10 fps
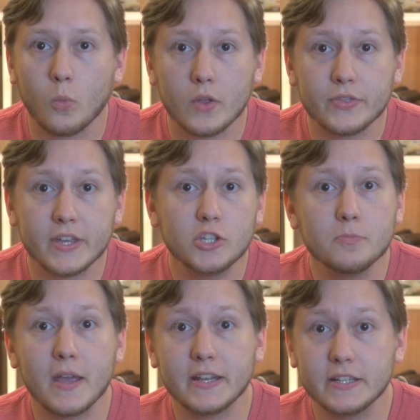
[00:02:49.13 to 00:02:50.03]
One thing you
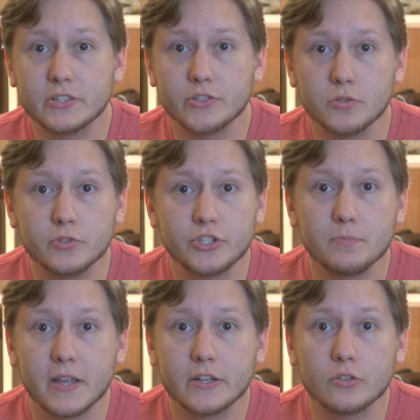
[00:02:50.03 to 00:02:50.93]
may need to do is you
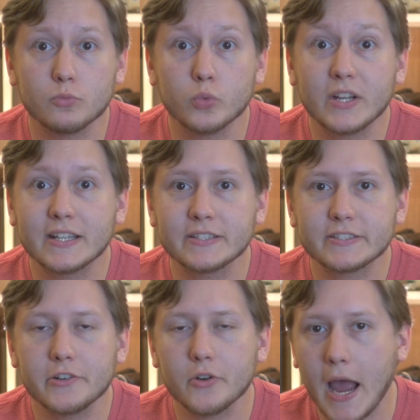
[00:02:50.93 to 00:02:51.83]
may need to
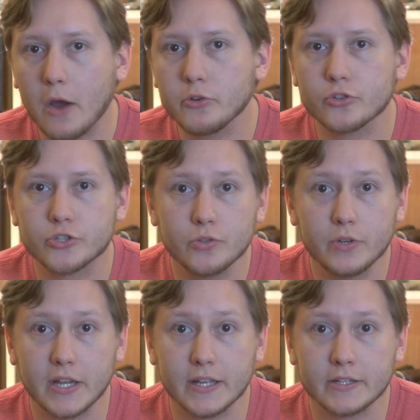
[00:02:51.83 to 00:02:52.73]
reconsider how you're
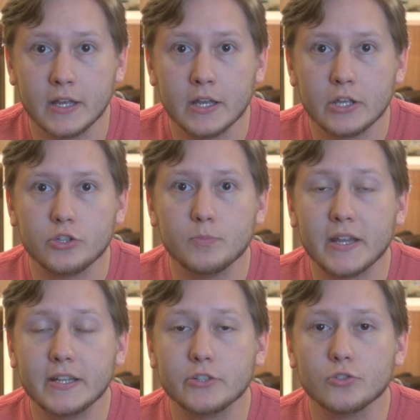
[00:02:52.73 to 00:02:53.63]
shooting it. You
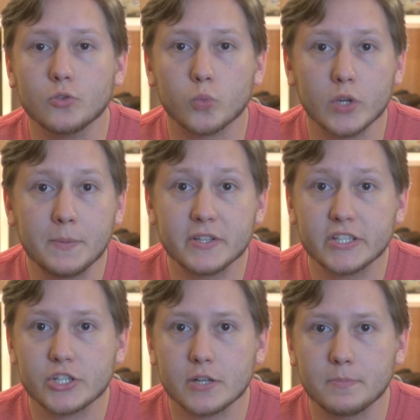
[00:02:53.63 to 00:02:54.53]
may need to
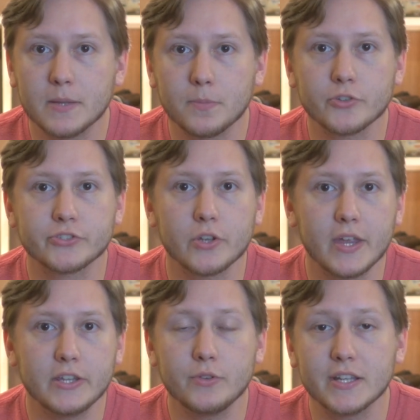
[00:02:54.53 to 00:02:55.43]
reposition people so
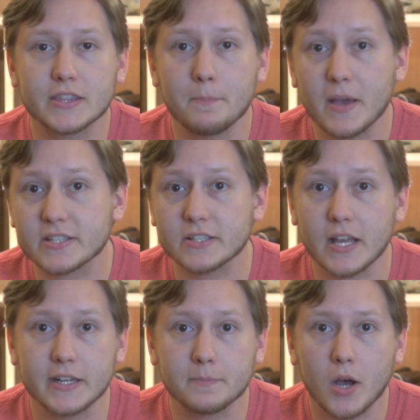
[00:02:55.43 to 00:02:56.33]
that you get the best
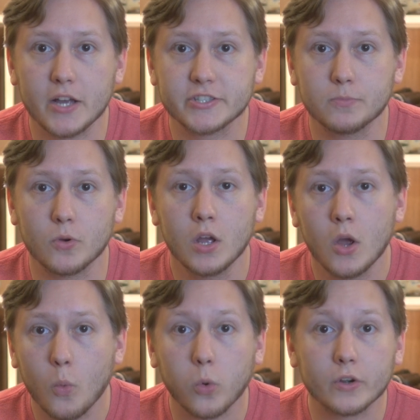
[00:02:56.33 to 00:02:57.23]
lighting possible
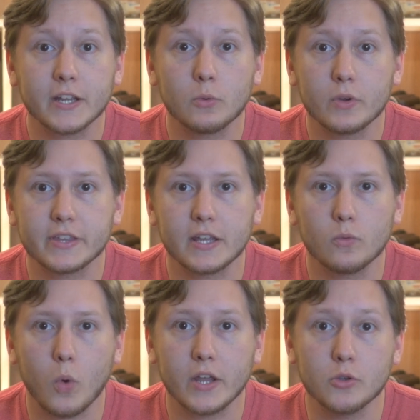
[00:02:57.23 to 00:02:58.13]
working
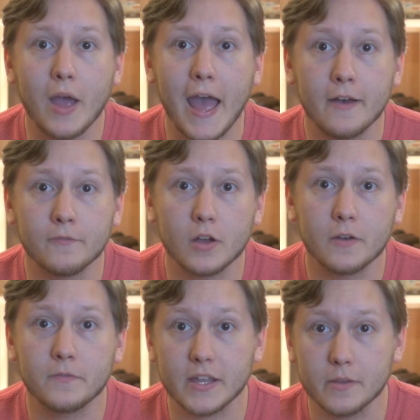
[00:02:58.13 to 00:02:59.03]
within what you have
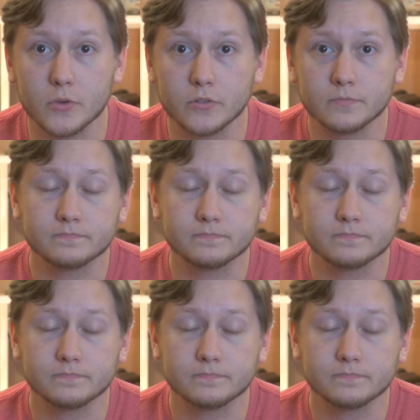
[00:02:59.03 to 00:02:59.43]
available.